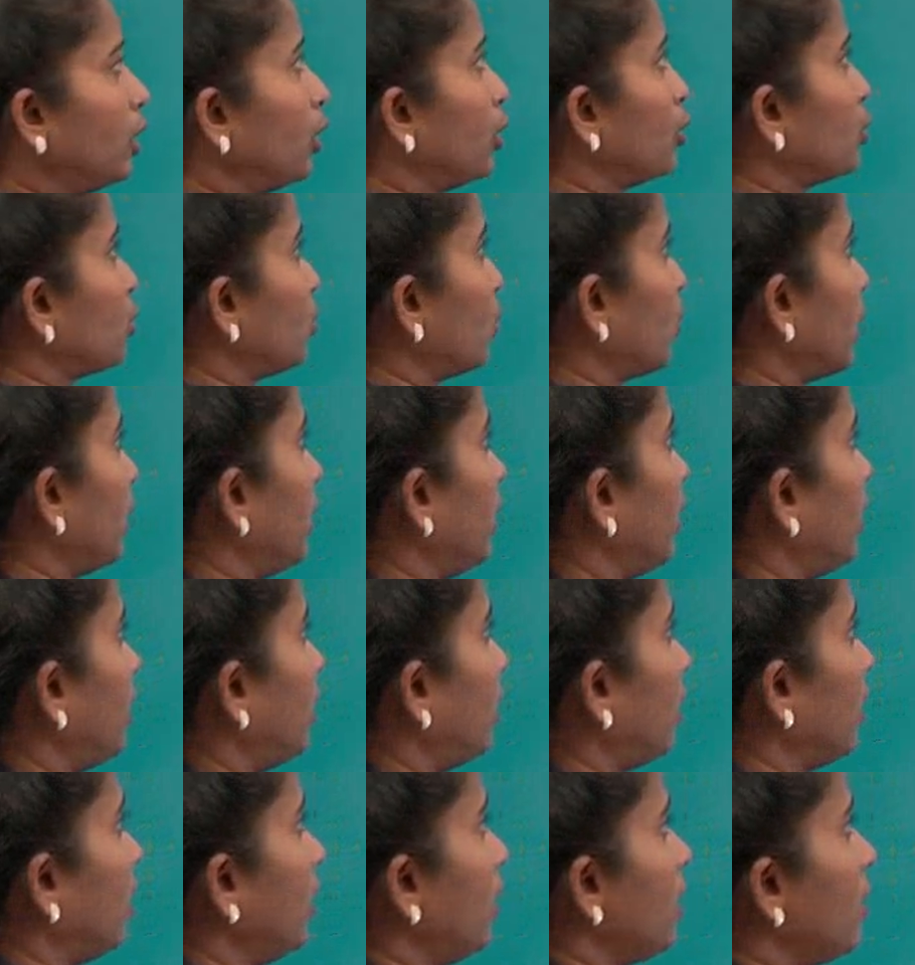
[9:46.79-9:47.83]
So
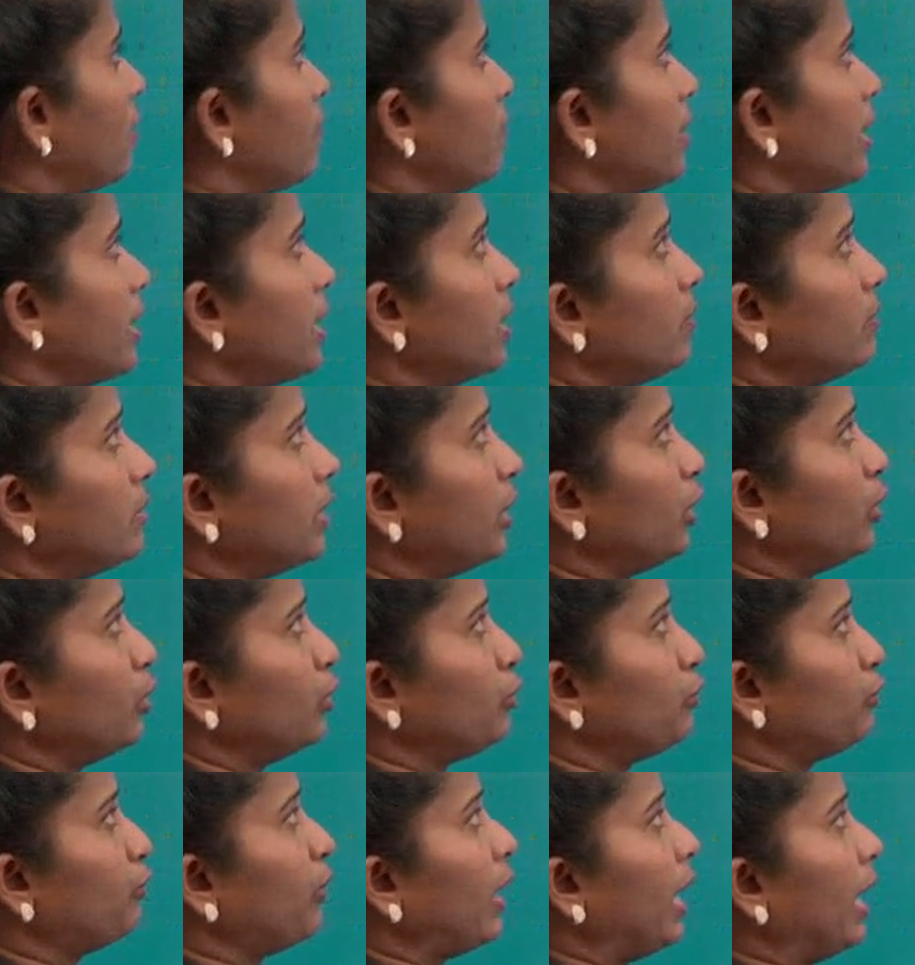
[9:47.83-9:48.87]
here, whenever
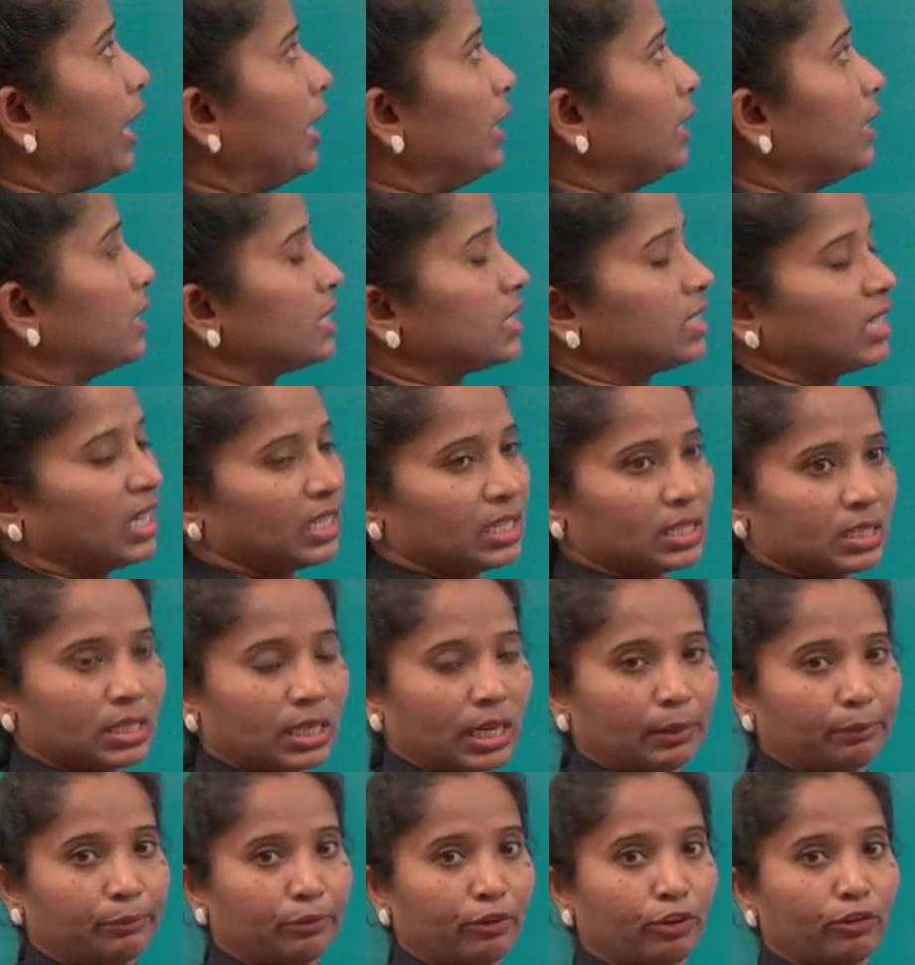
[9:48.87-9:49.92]
you find such
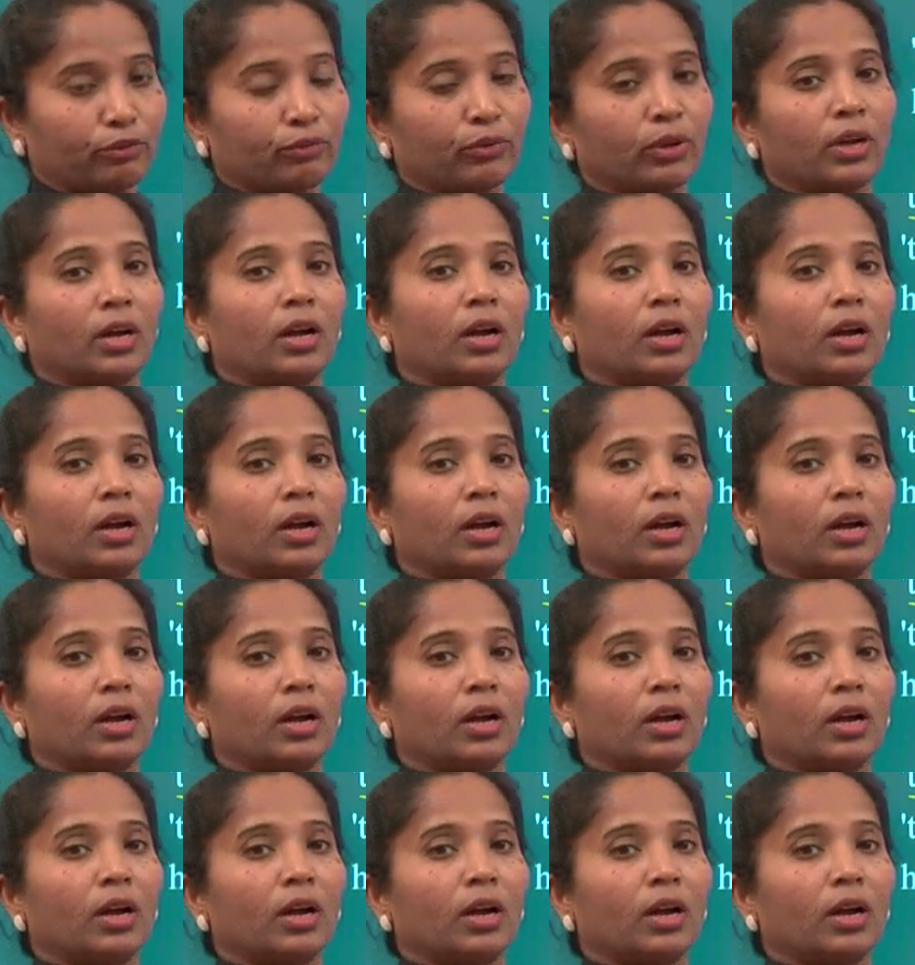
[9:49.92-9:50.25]
type of